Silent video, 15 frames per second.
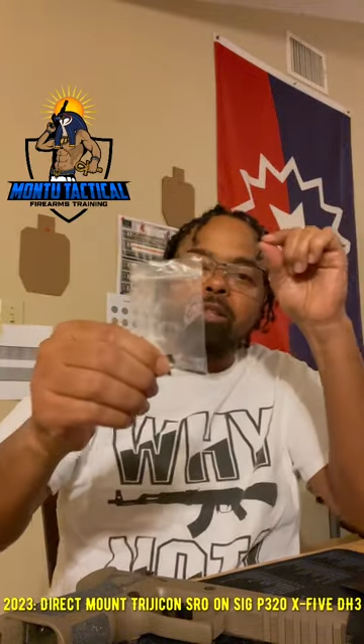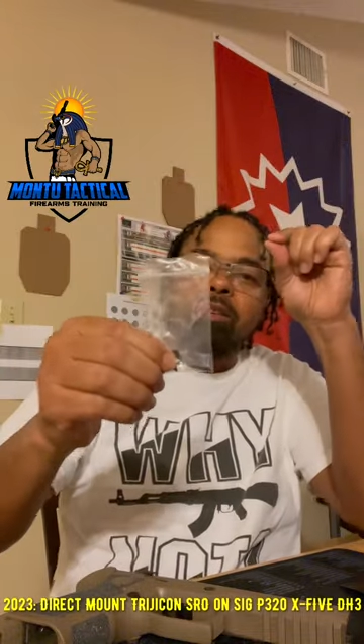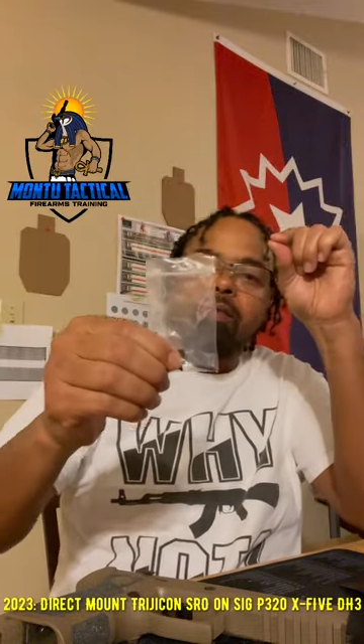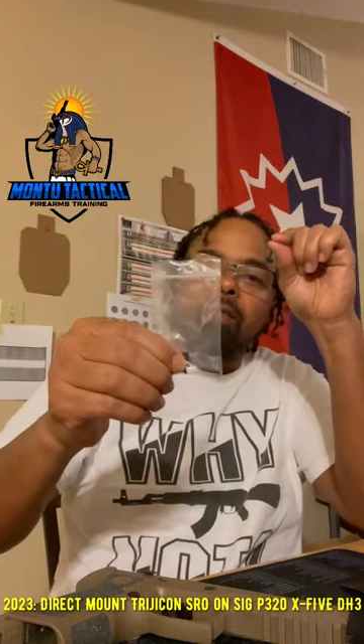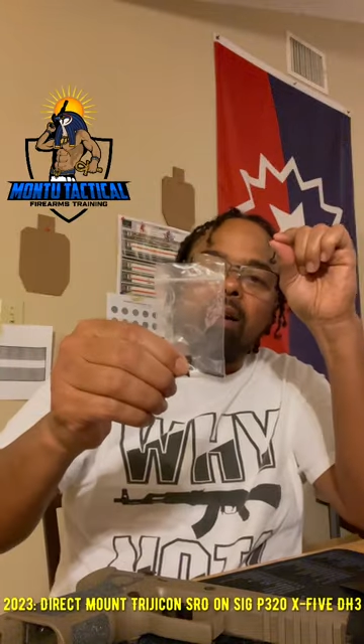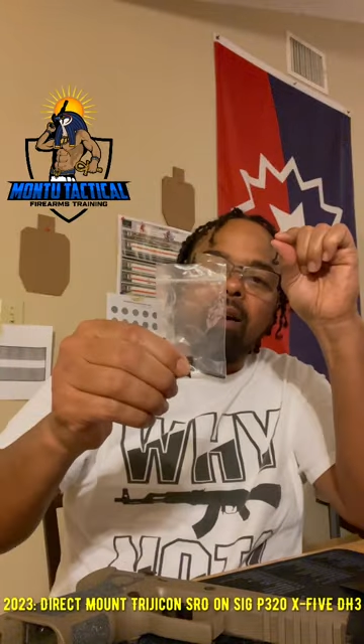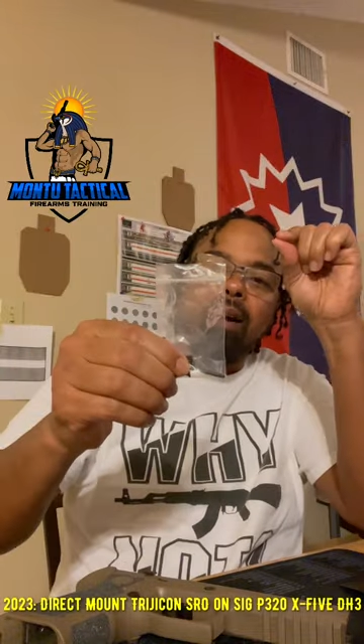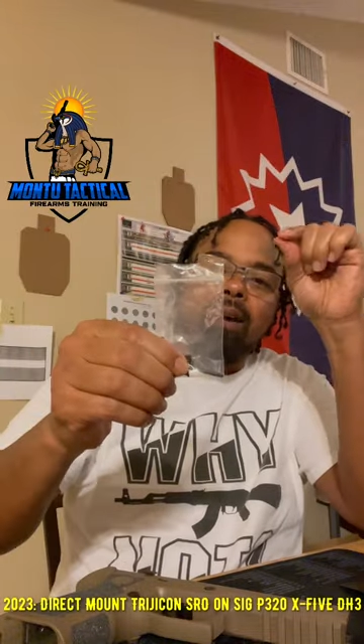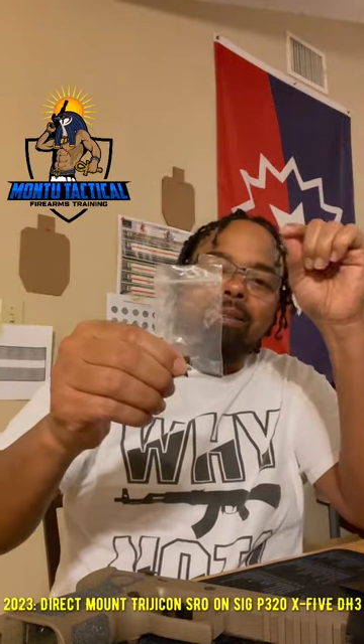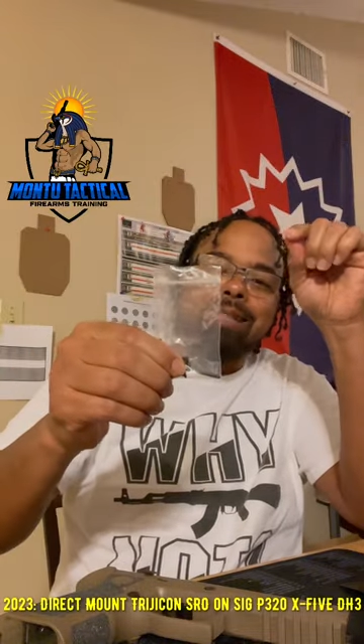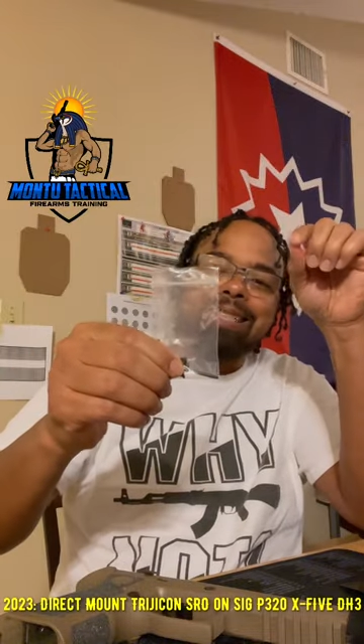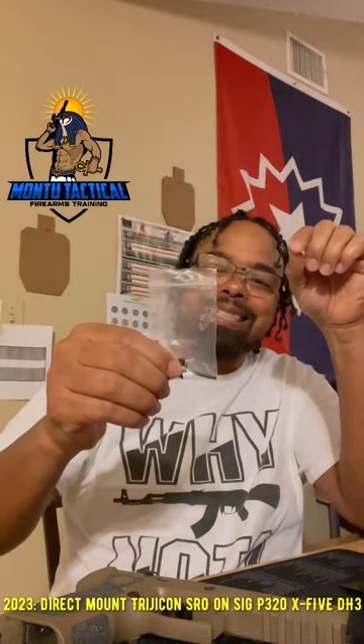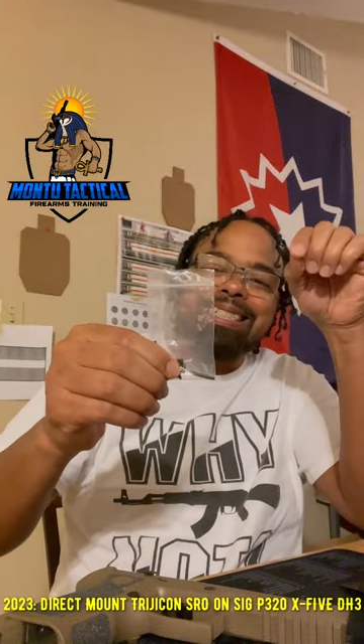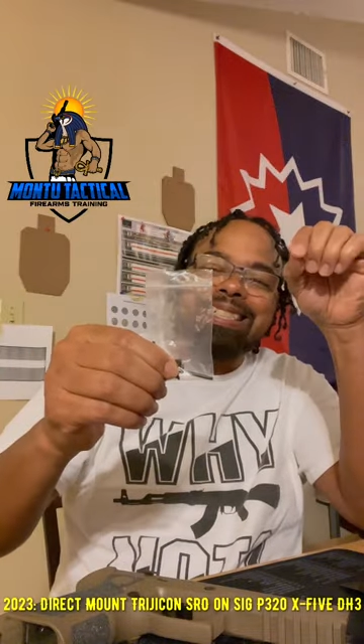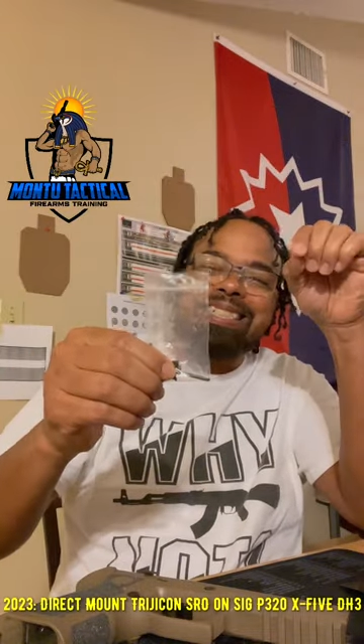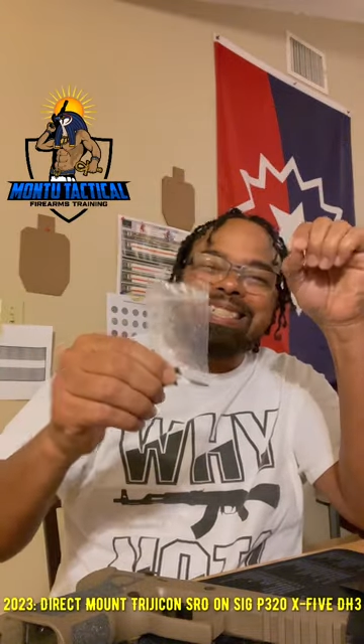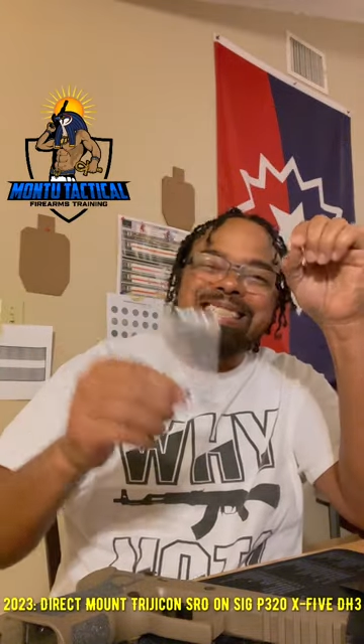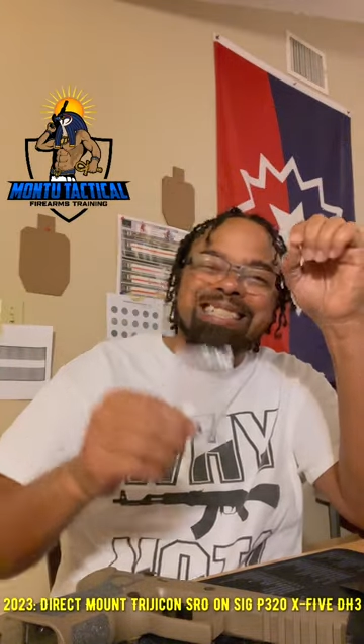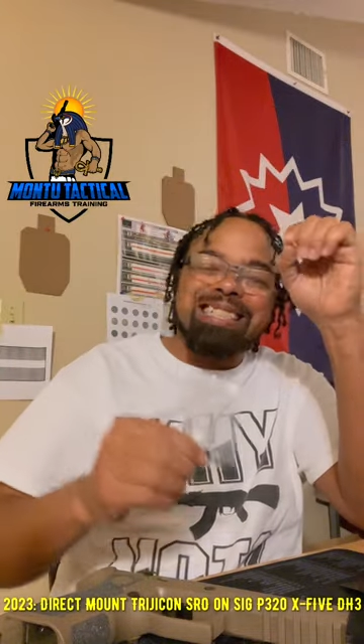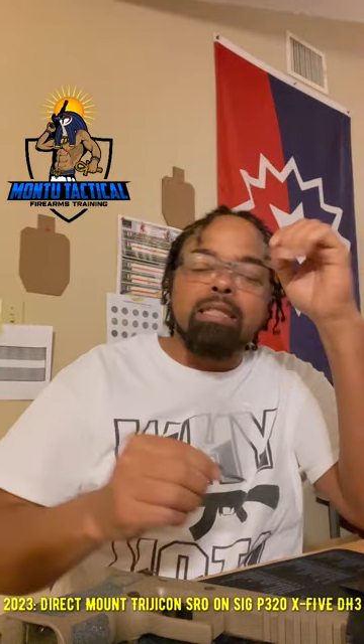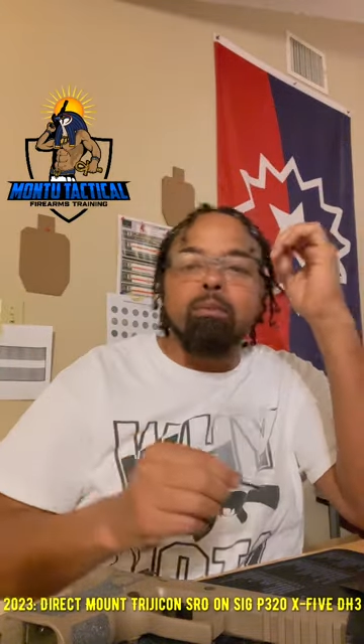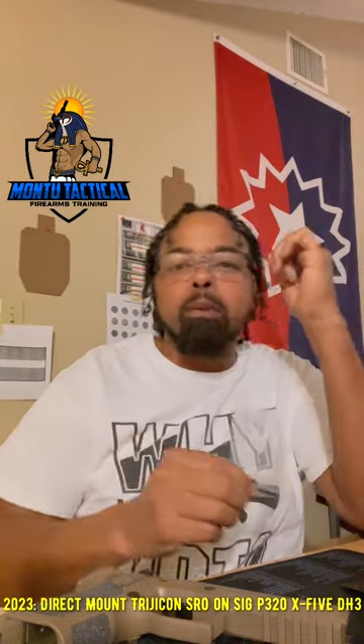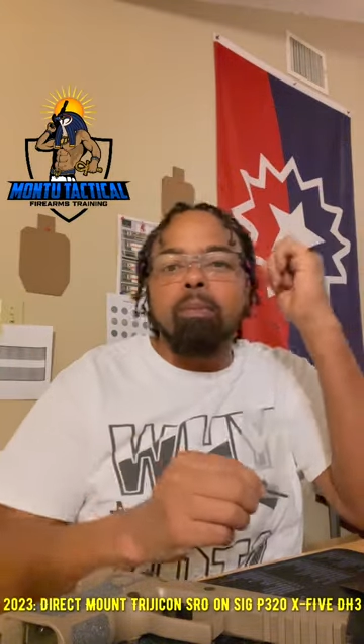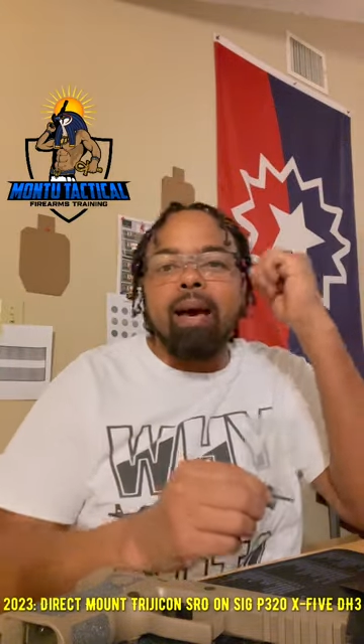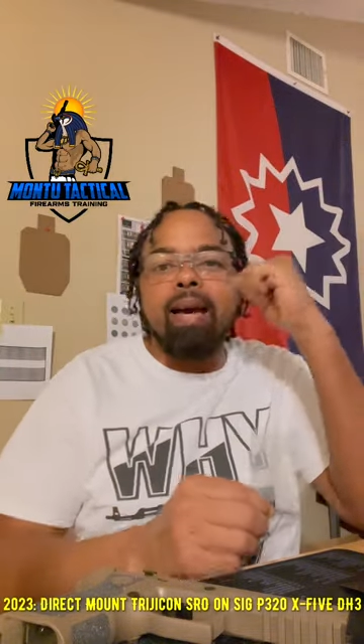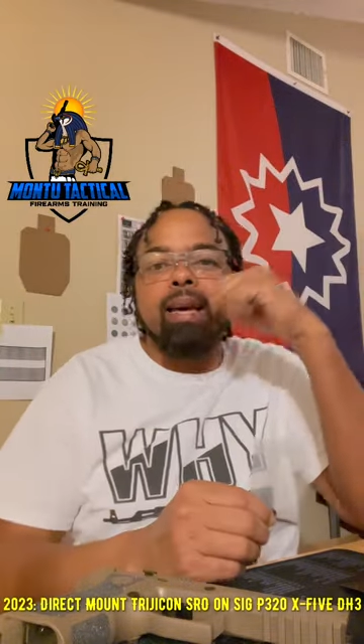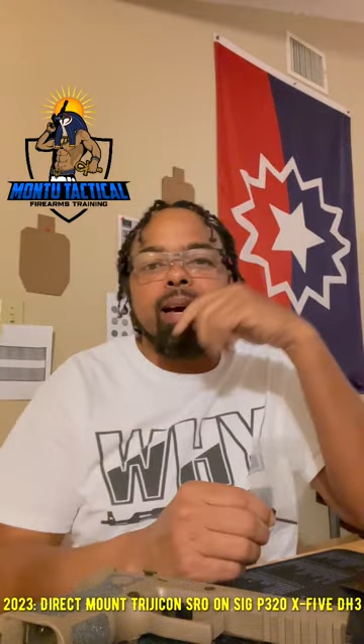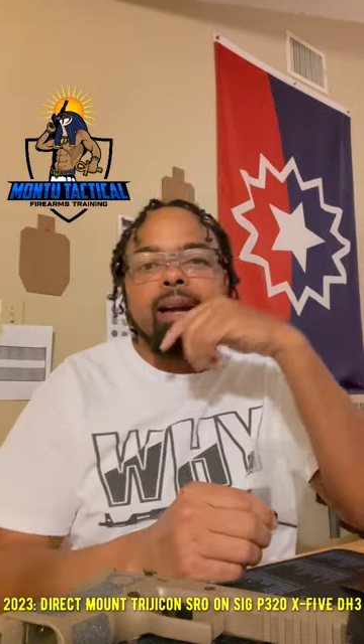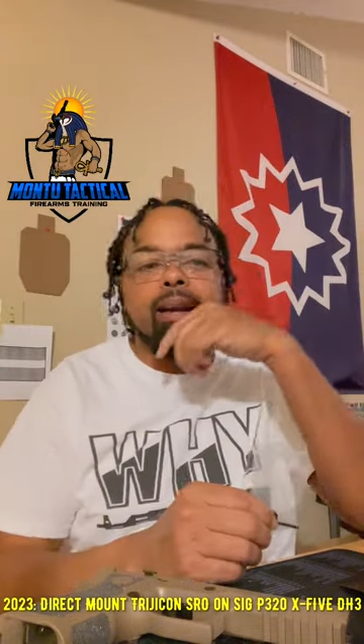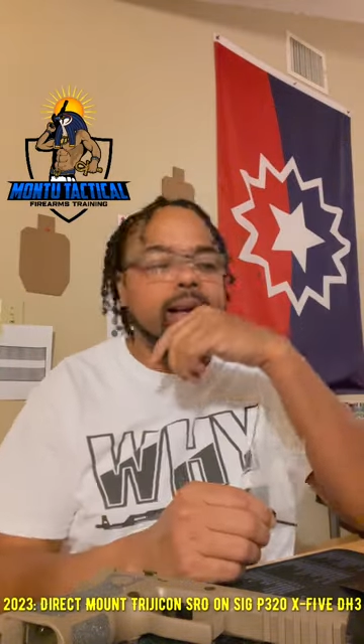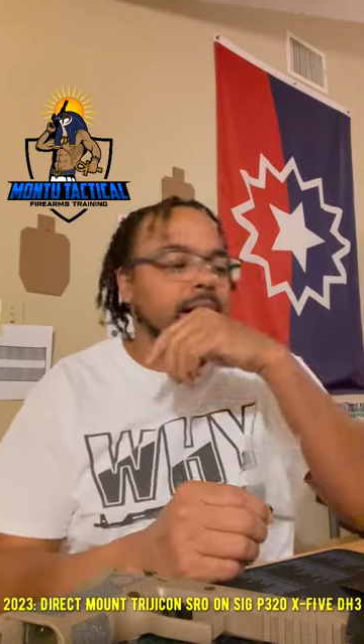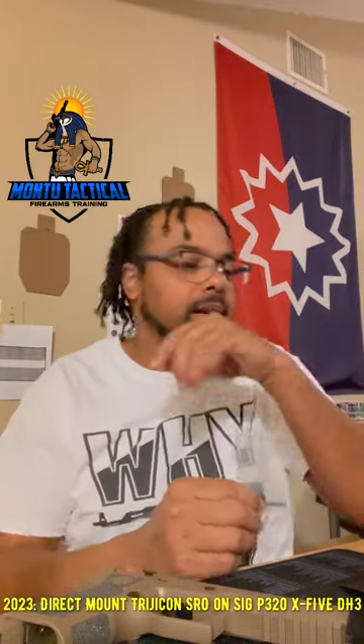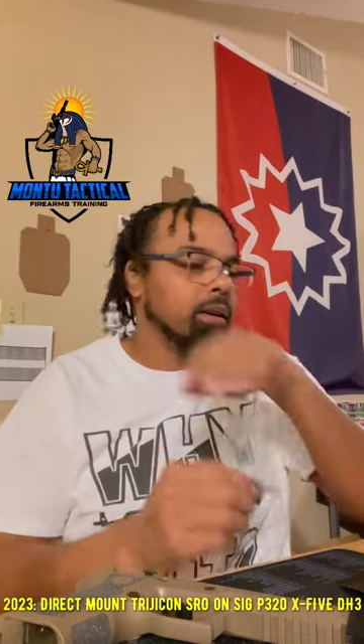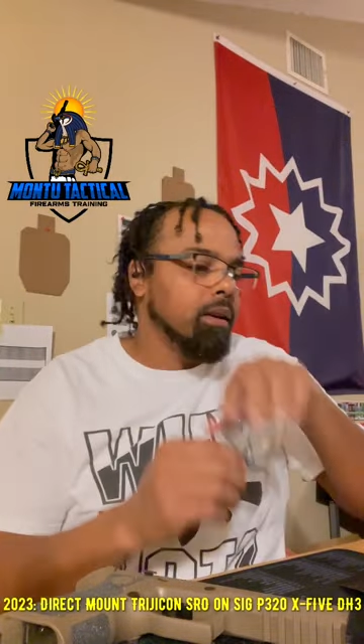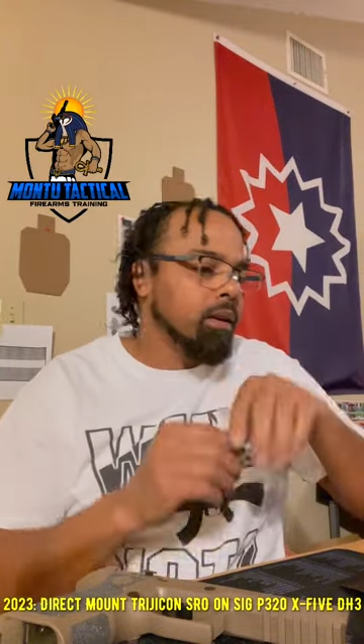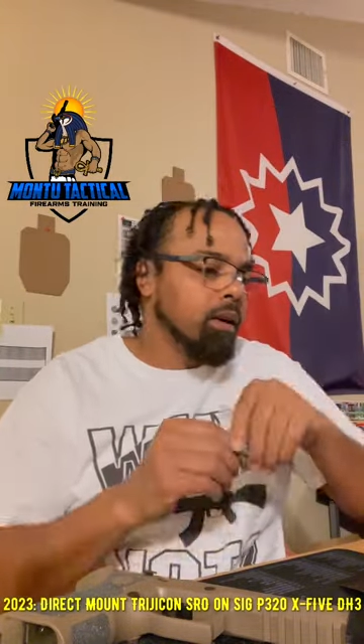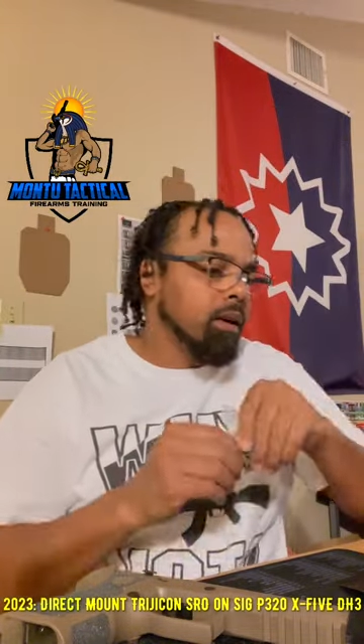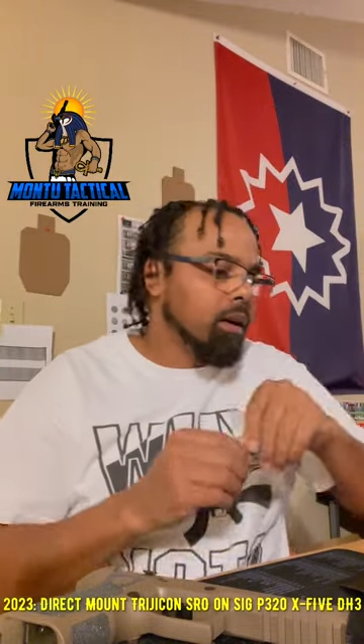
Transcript: too far and I was like, let me back out of that.